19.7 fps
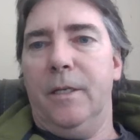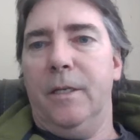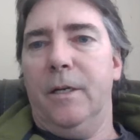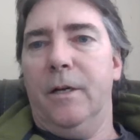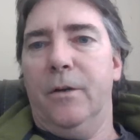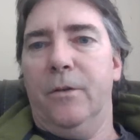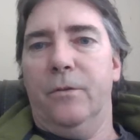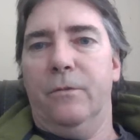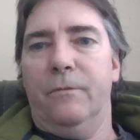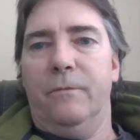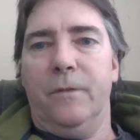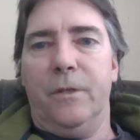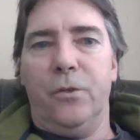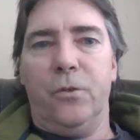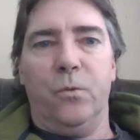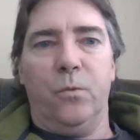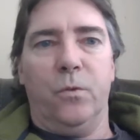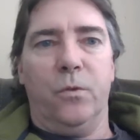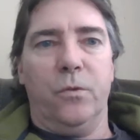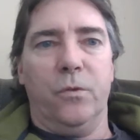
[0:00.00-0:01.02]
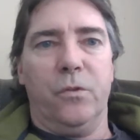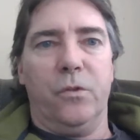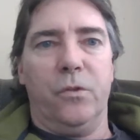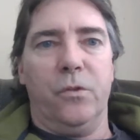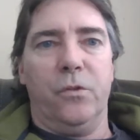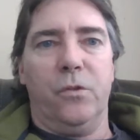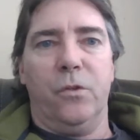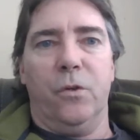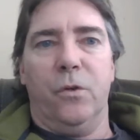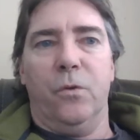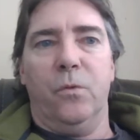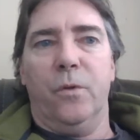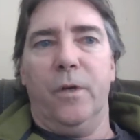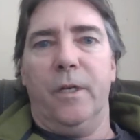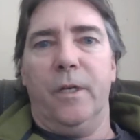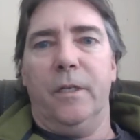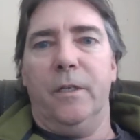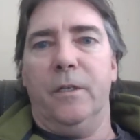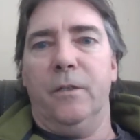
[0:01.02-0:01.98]
other visuals, so
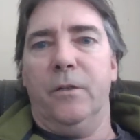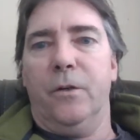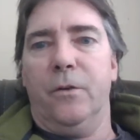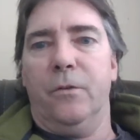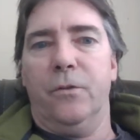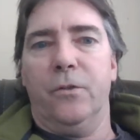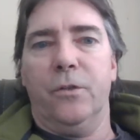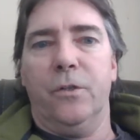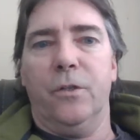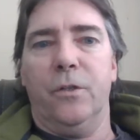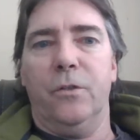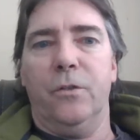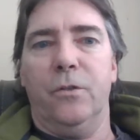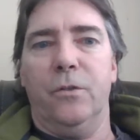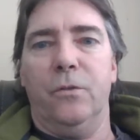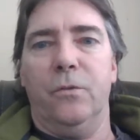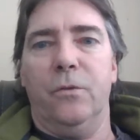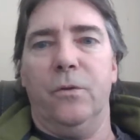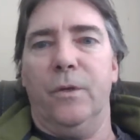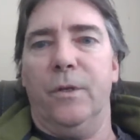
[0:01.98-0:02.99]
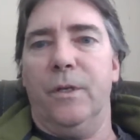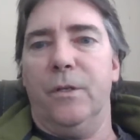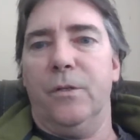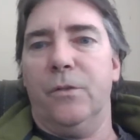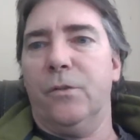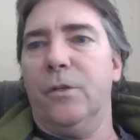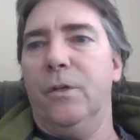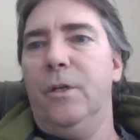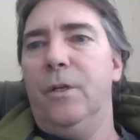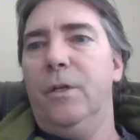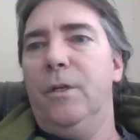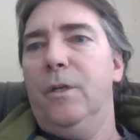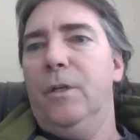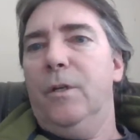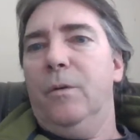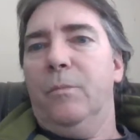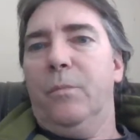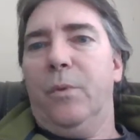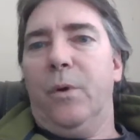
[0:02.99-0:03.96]
what I'd encourage you to do is
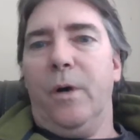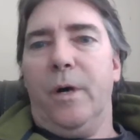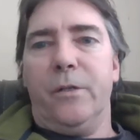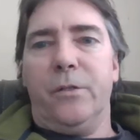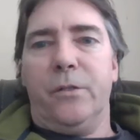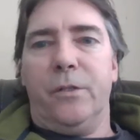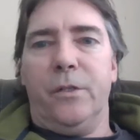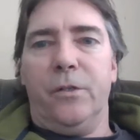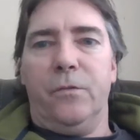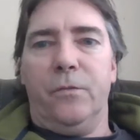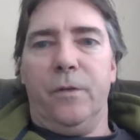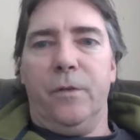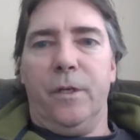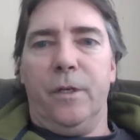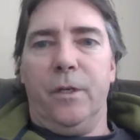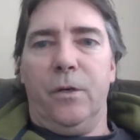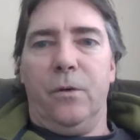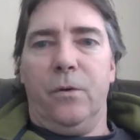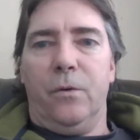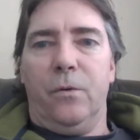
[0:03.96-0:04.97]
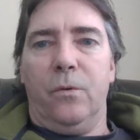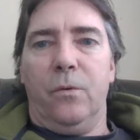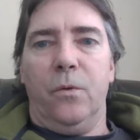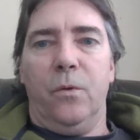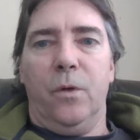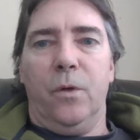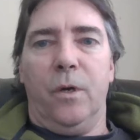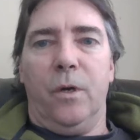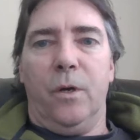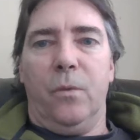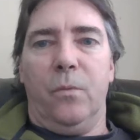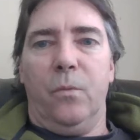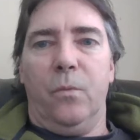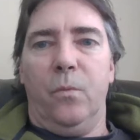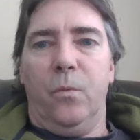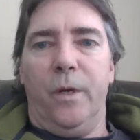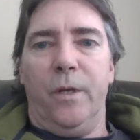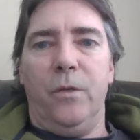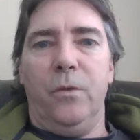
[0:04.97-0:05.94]
pause this
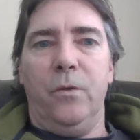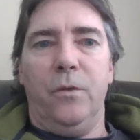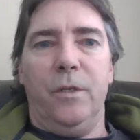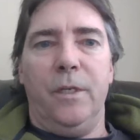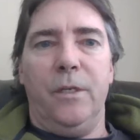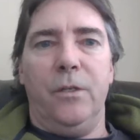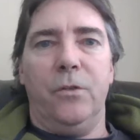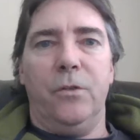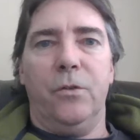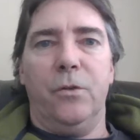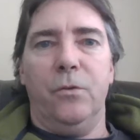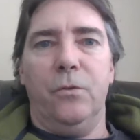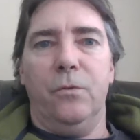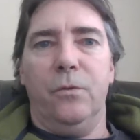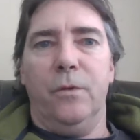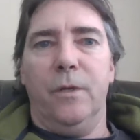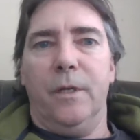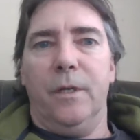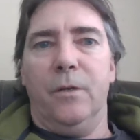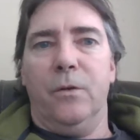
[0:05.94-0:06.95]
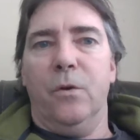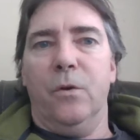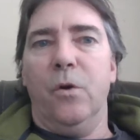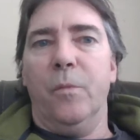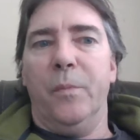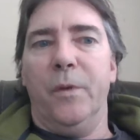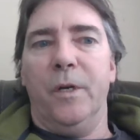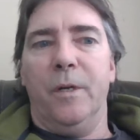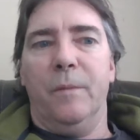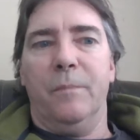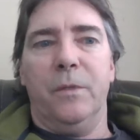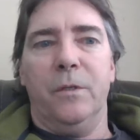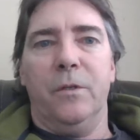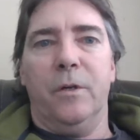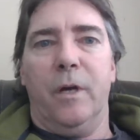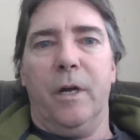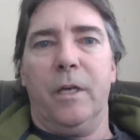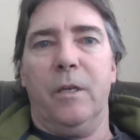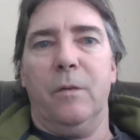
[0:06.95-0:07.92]
video when you need to and open up the
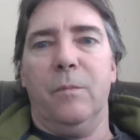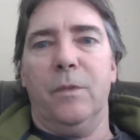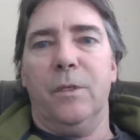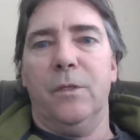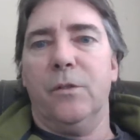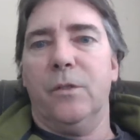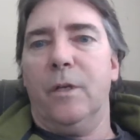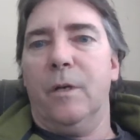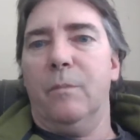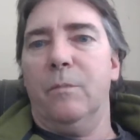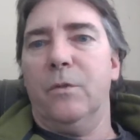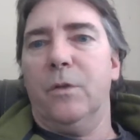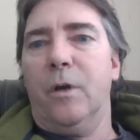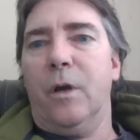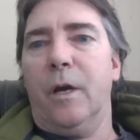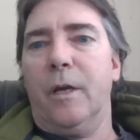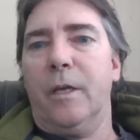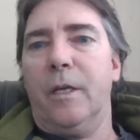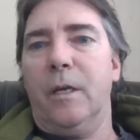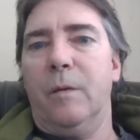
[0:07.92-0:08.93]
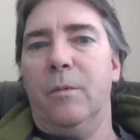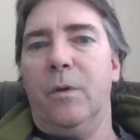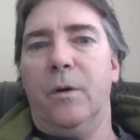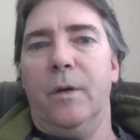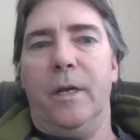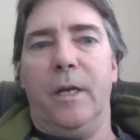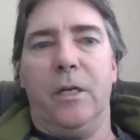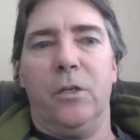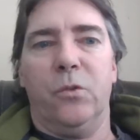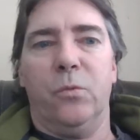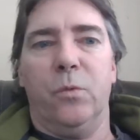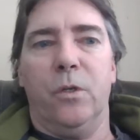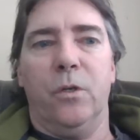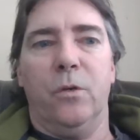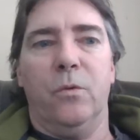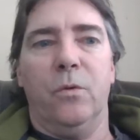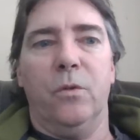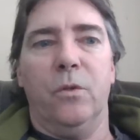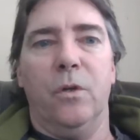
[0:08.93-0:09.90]
documents that I'm talking about as we
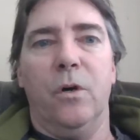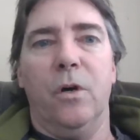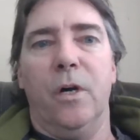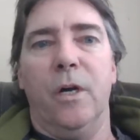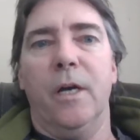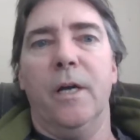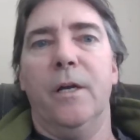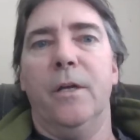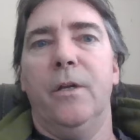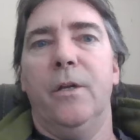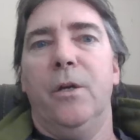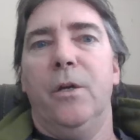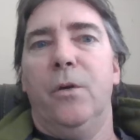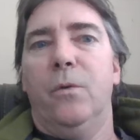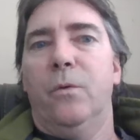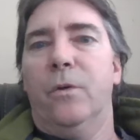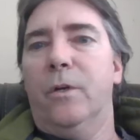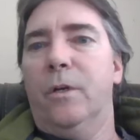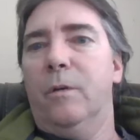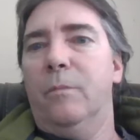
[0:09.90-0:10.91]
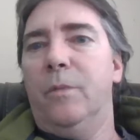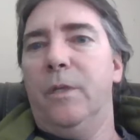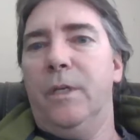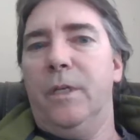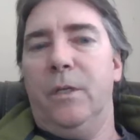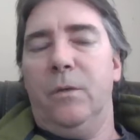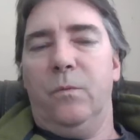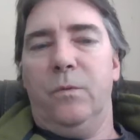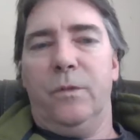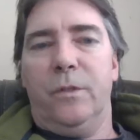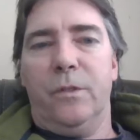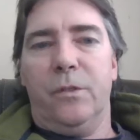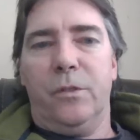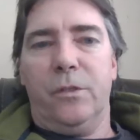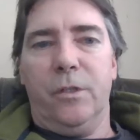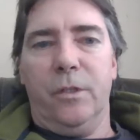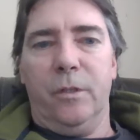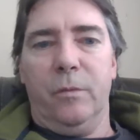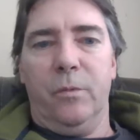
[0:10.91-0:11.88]
go along. We're going to begin with the
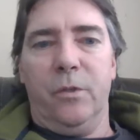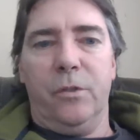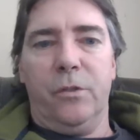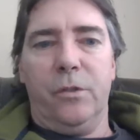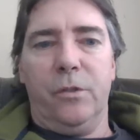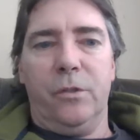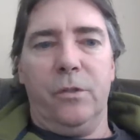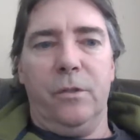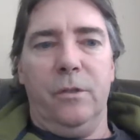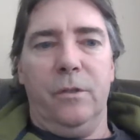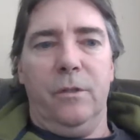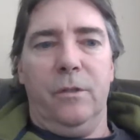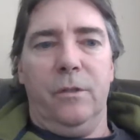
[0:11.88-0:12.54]
syllabus.